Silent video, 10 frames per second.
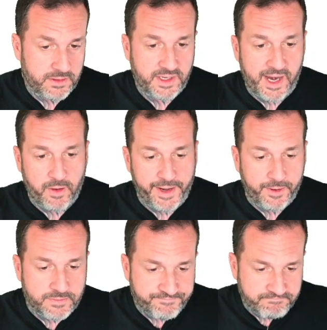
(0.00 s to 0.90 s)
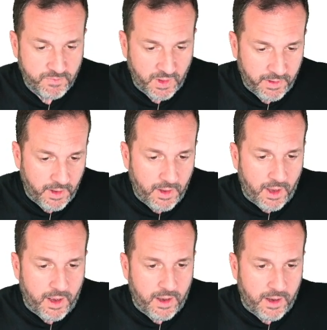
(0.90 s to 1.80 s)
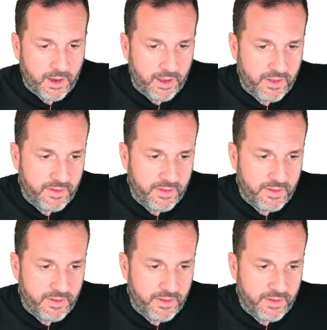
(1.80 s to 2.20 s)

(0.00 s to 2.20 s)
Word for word: scenario. Uh,